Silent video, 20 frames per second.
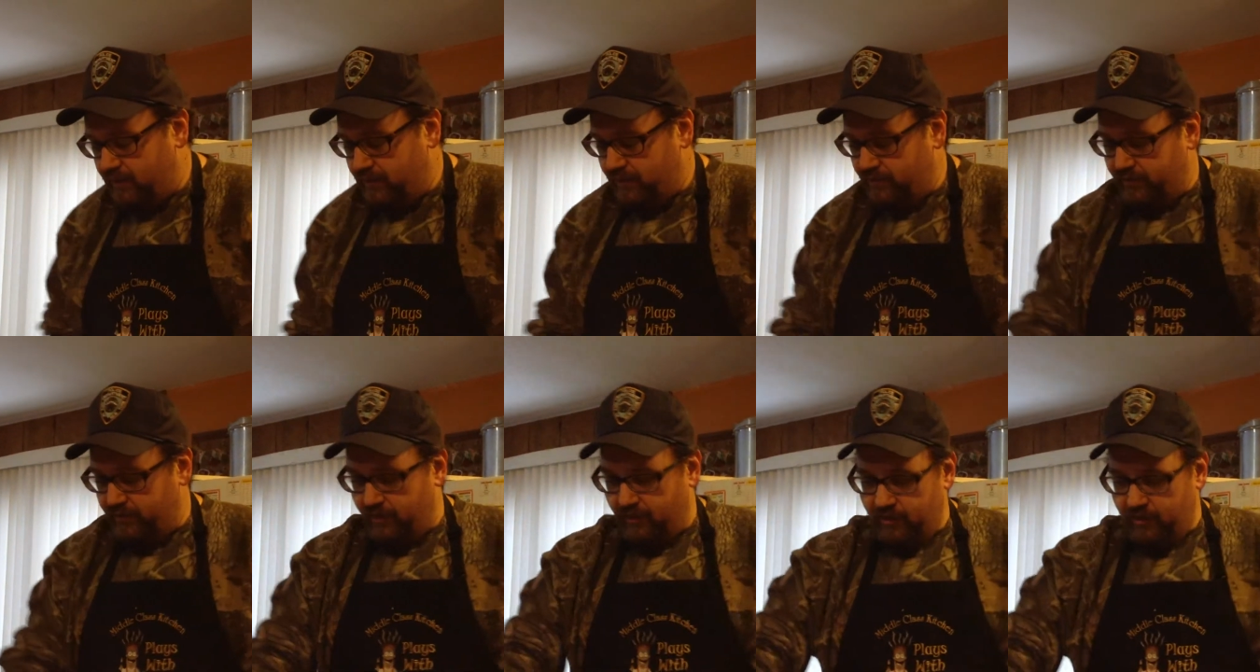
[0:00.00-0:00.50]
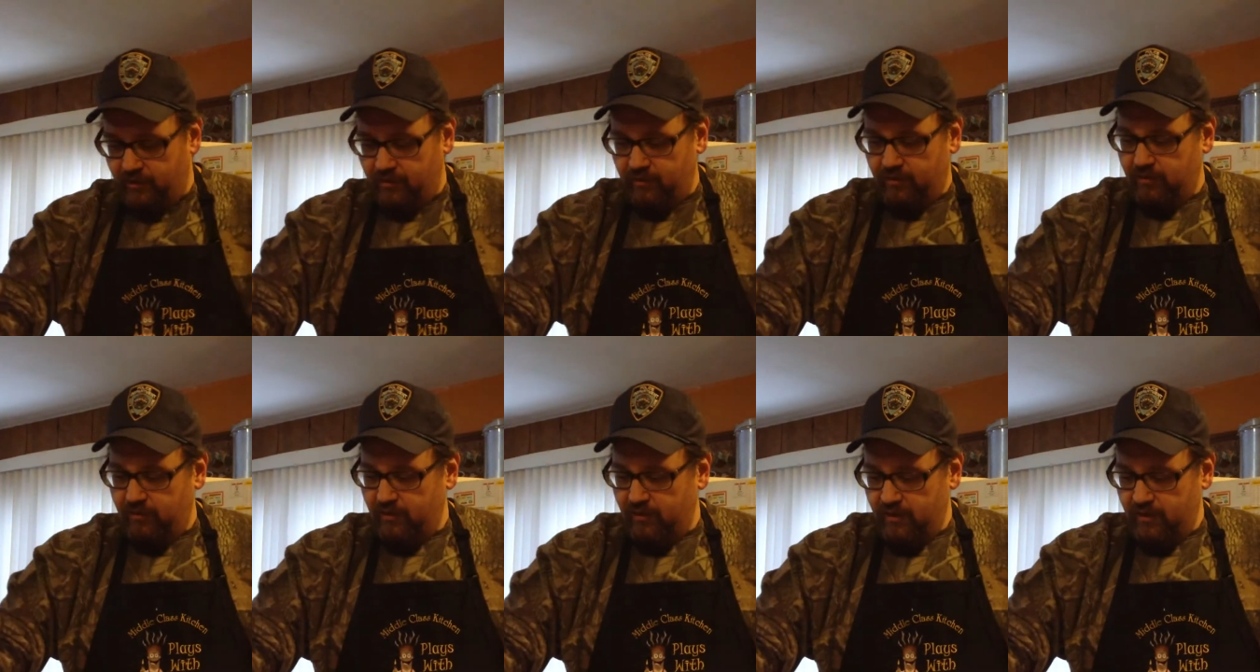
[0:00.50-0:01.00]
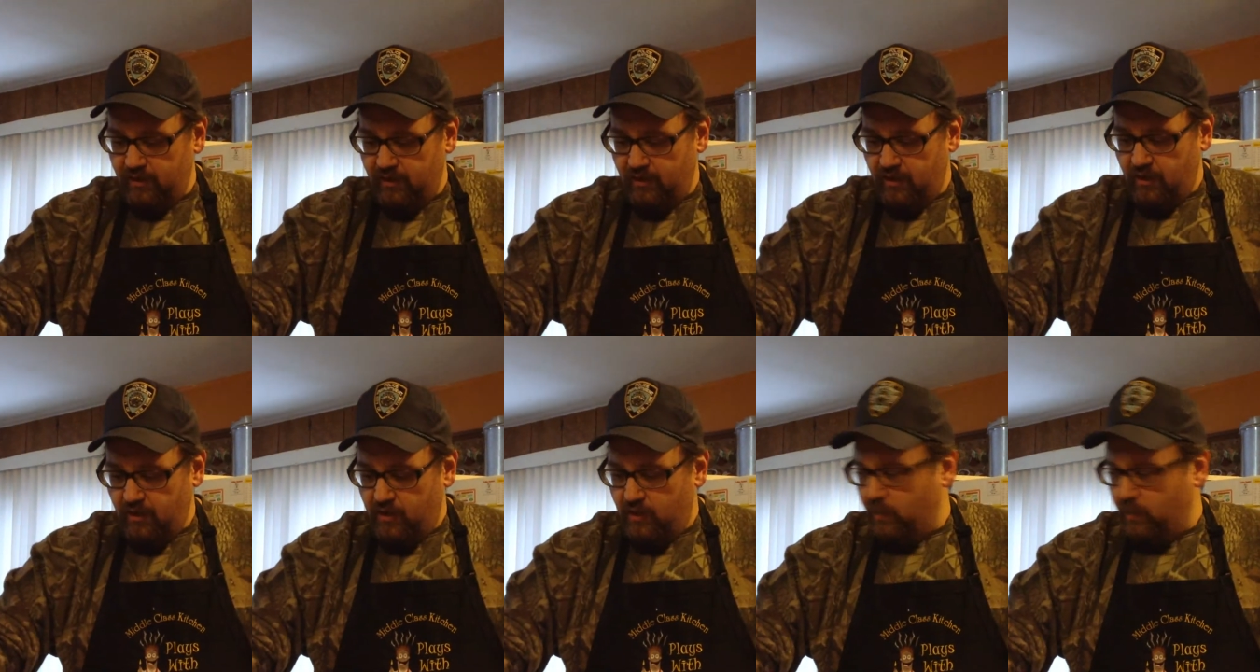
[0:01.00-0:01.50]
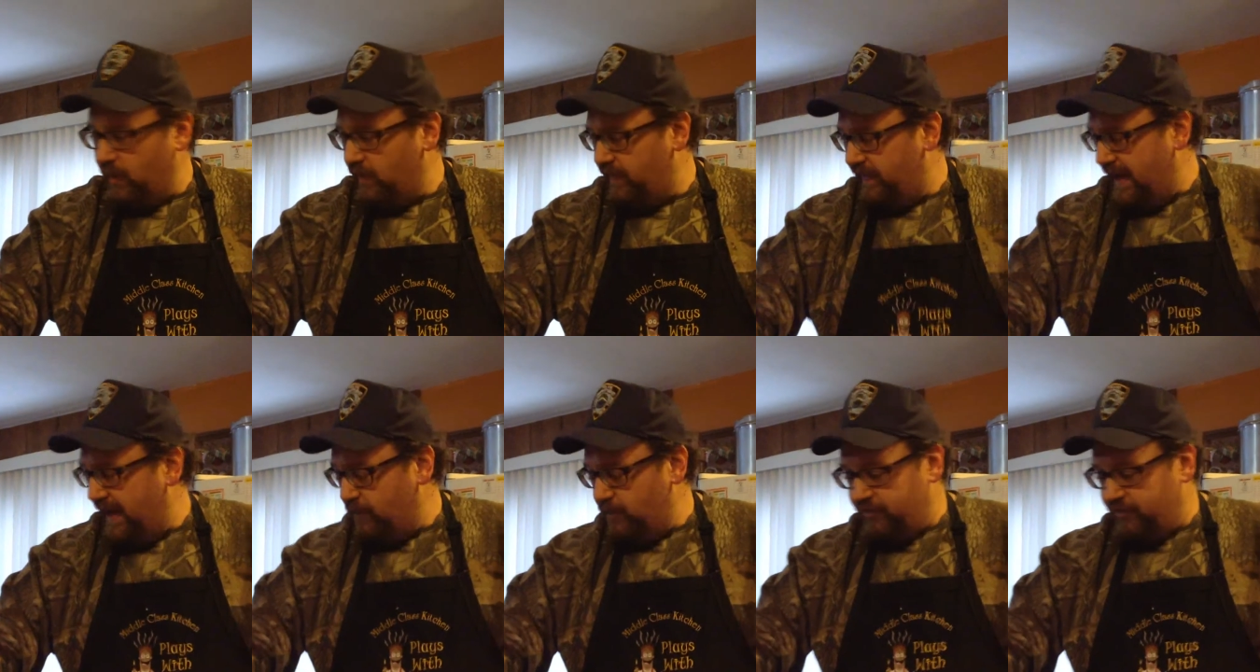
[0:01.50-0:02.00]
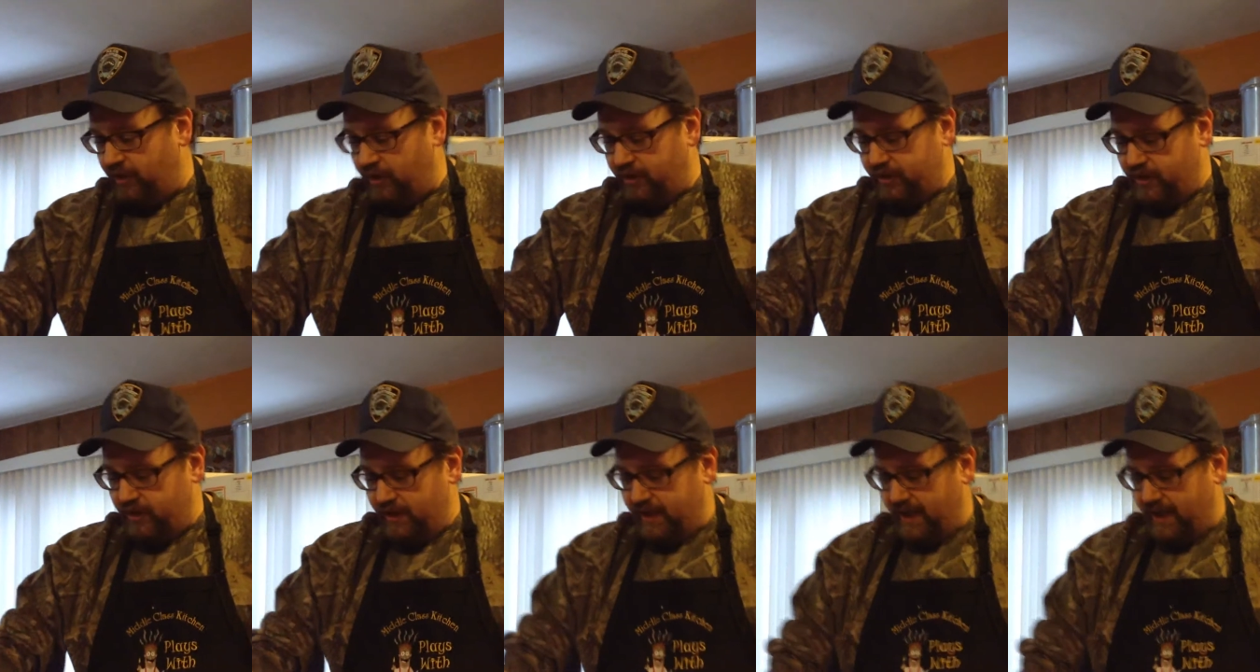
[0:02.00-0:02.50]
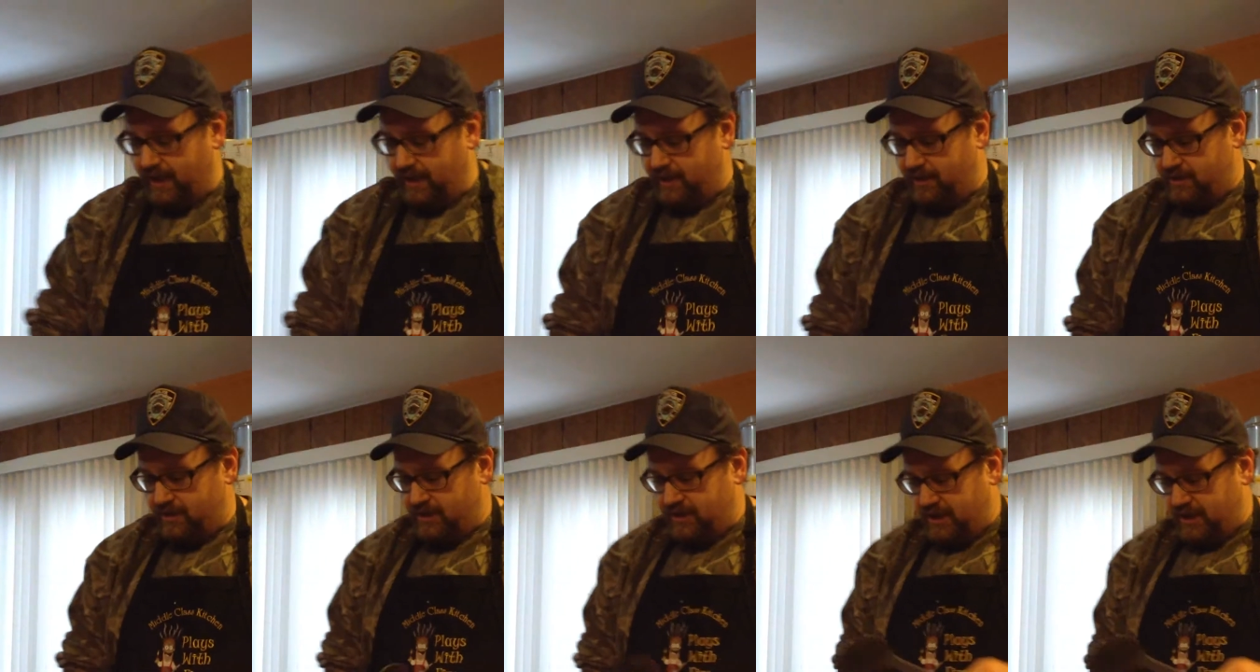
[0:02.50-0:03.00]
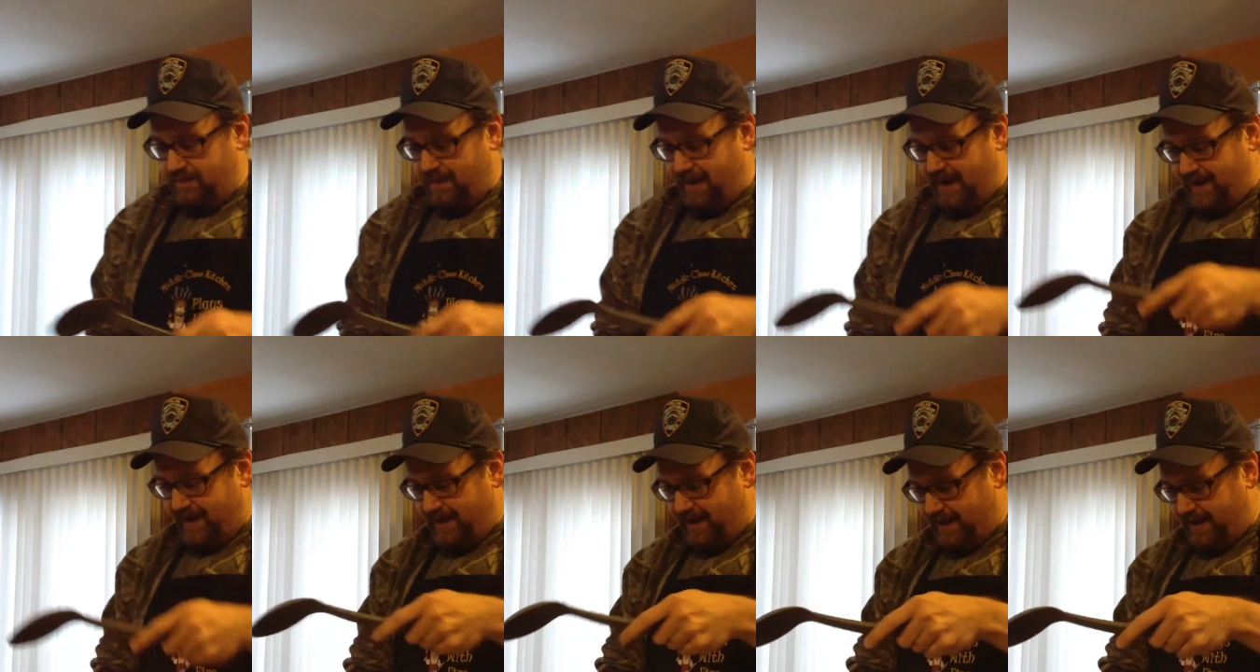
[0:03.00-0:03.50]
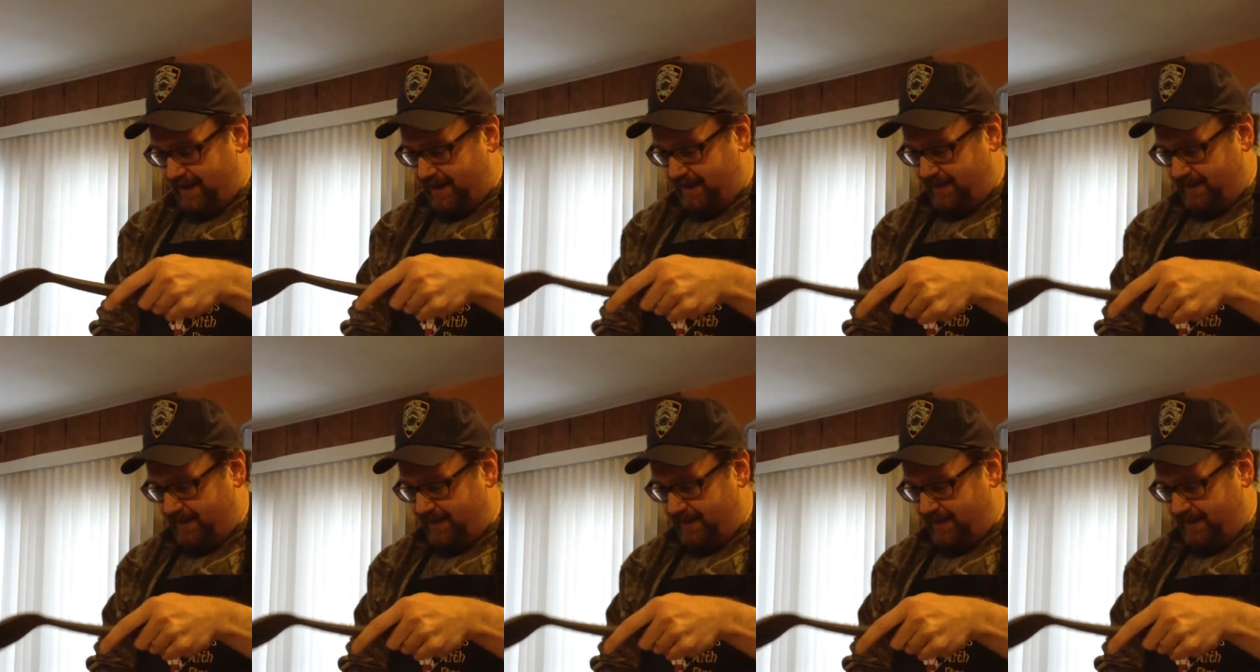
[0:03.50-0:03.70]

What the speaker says: So, while that was all cooking, she made